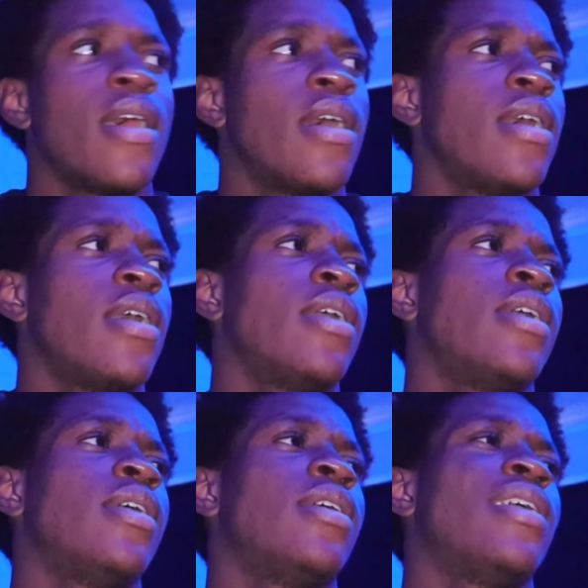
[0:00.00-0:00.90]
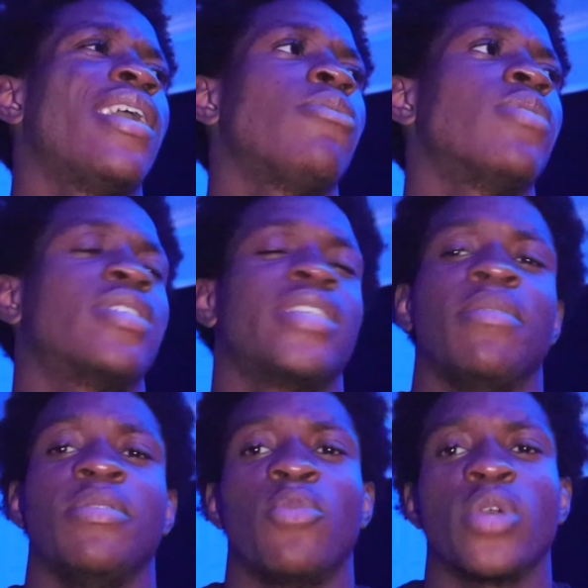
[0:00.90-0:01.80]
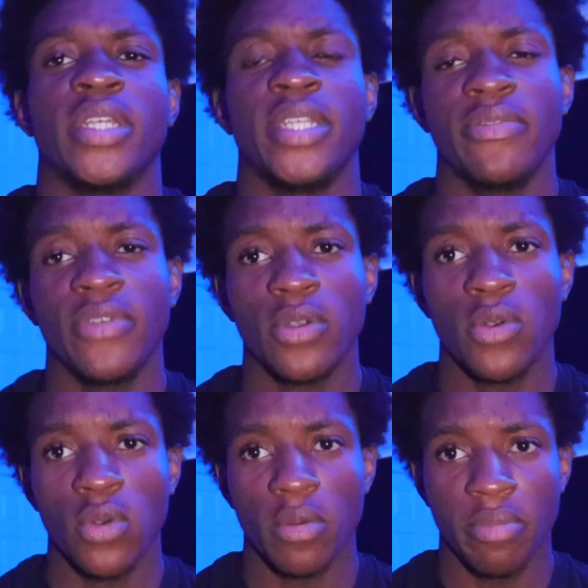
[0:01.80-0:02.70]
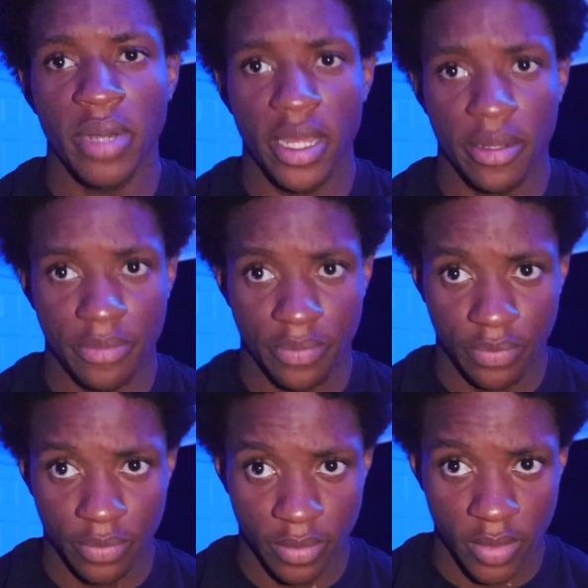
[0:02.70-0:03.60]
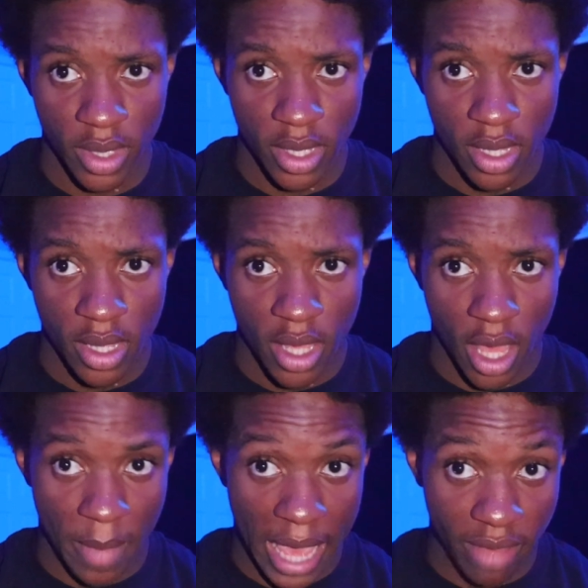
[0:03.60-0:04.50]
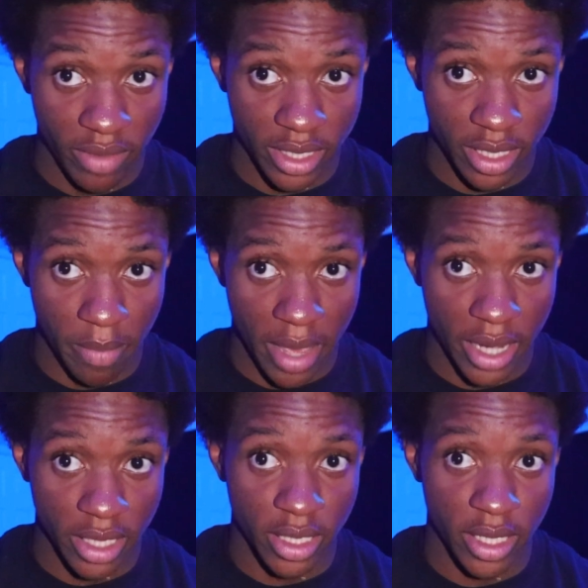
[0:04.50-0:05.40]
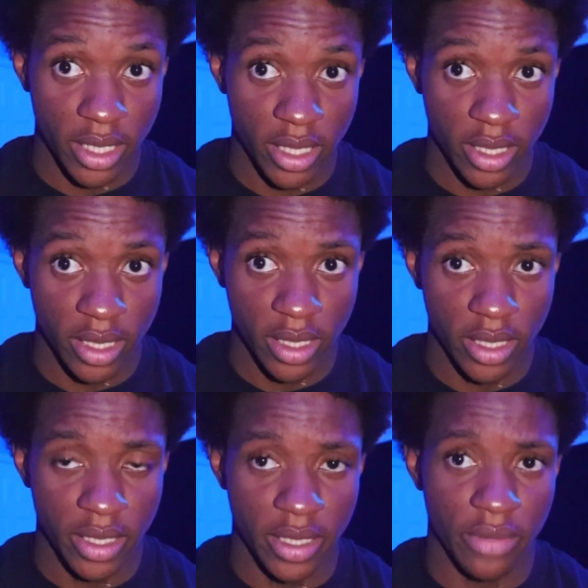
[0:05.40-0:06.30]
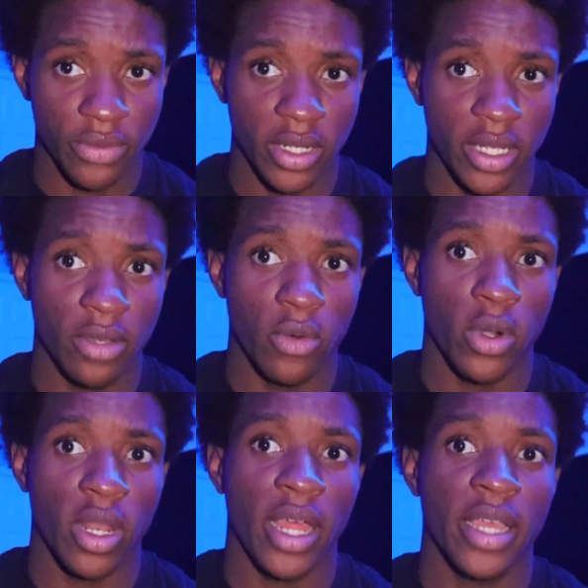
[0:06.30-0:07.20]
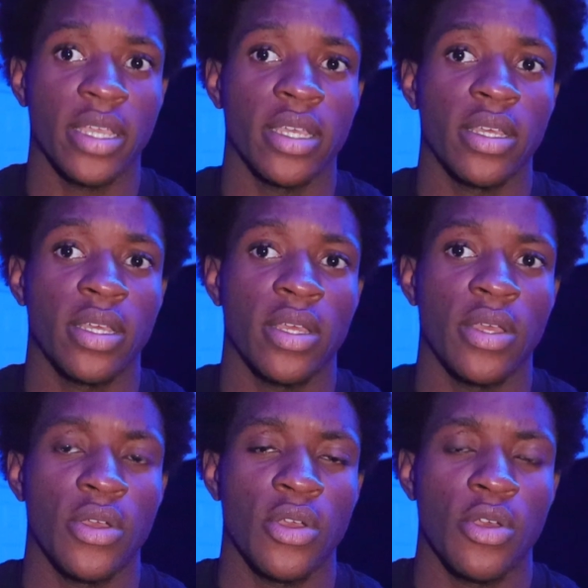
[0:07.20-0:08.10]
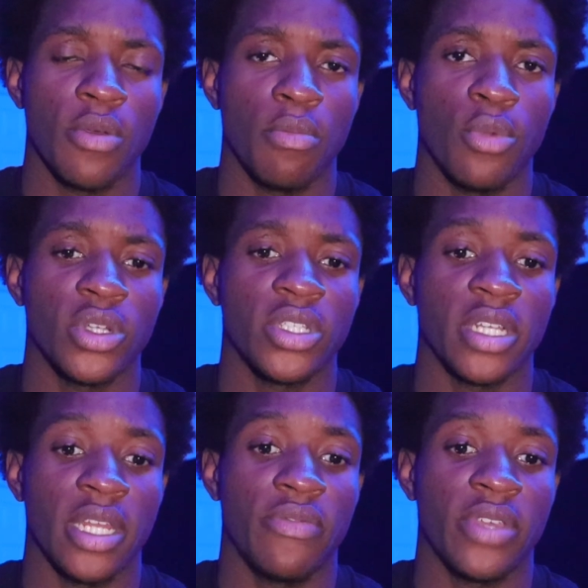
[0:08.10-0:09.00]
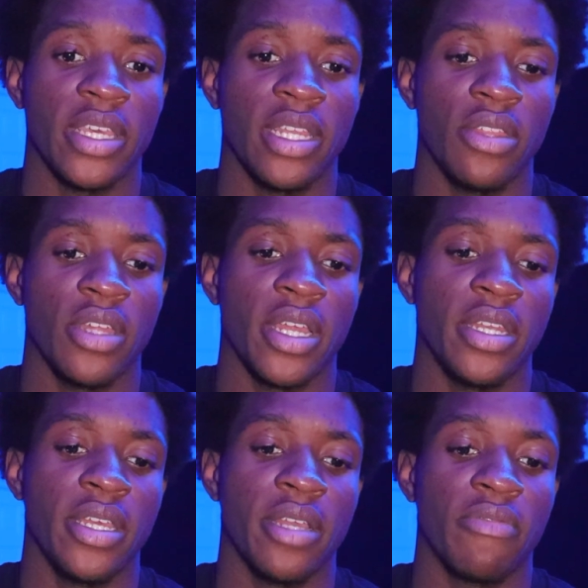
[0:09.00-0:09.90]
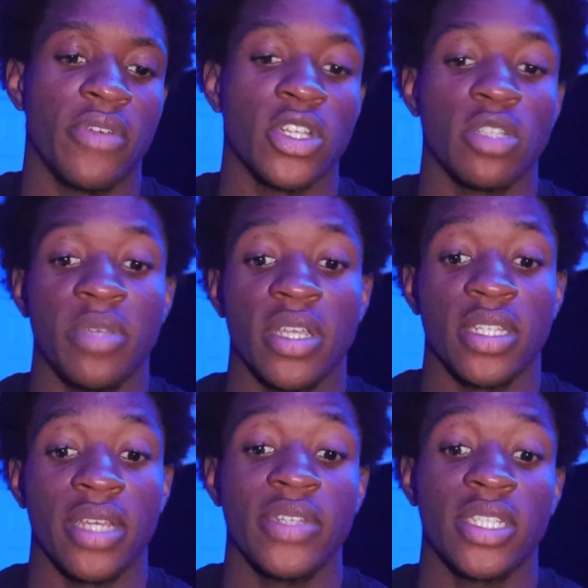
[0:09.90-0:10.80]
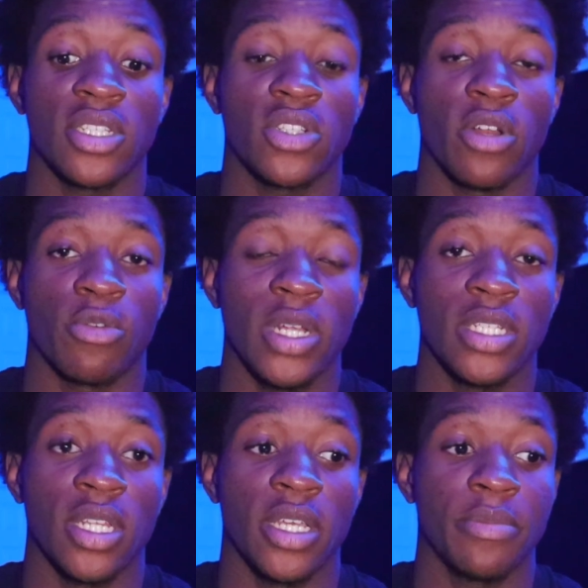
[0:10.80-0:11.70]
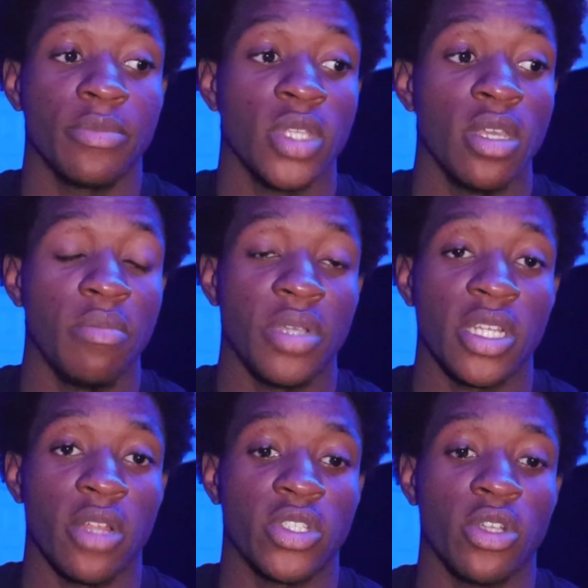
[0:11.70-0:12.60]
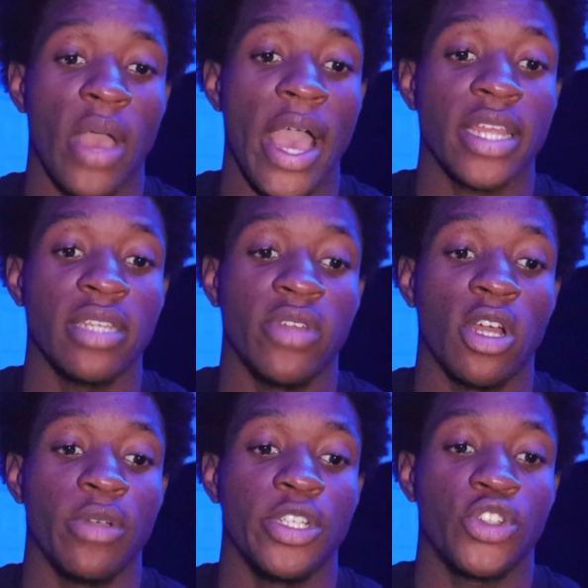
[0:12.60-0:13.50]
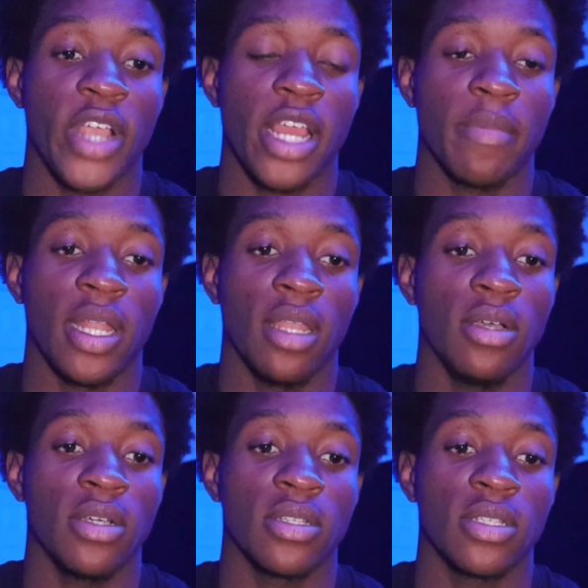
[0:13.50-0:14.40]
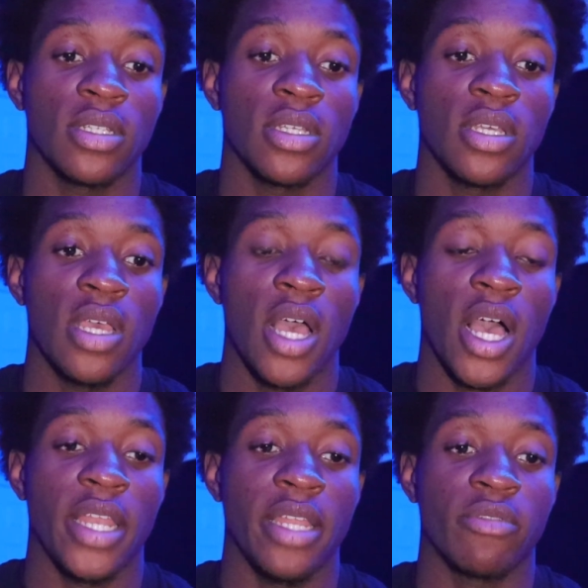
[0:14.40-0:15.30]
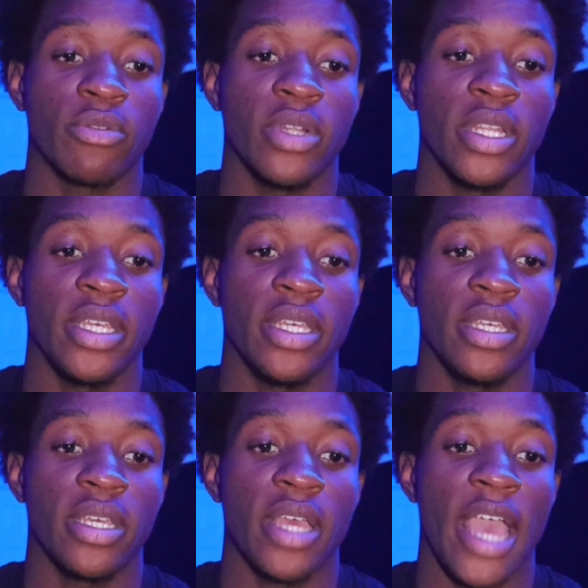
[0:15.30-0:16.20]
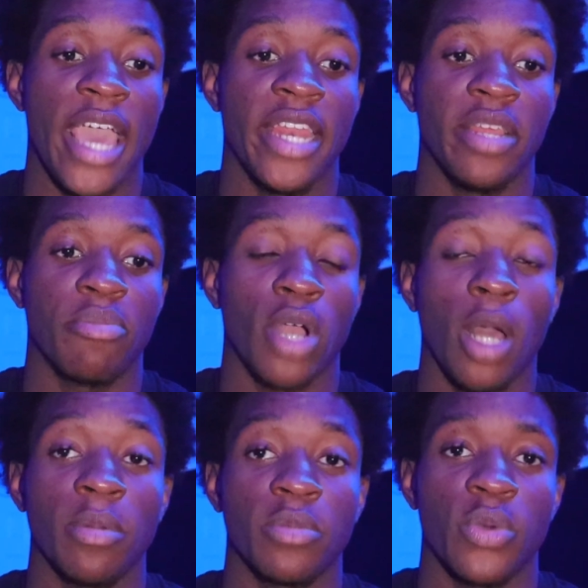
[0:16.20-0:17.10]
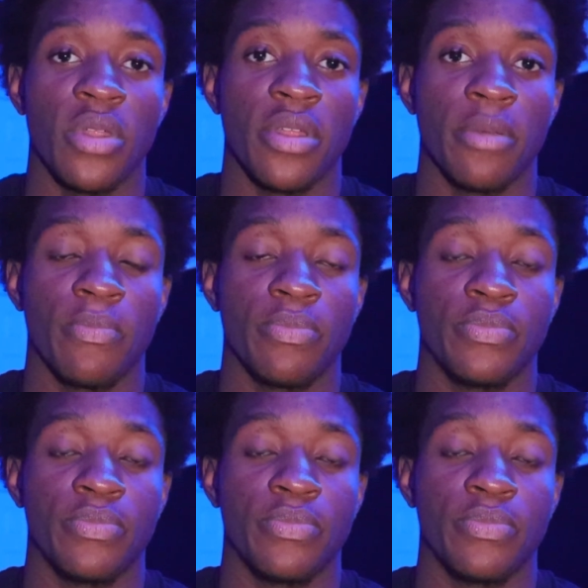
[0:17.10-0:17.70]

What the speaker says: I don't want to say more difficult, but I'm having to manage it differently, or like more significantly than I did at first. Because ever since I started wrestling, because I was so active and always training my lungs, I never really had any problems with them.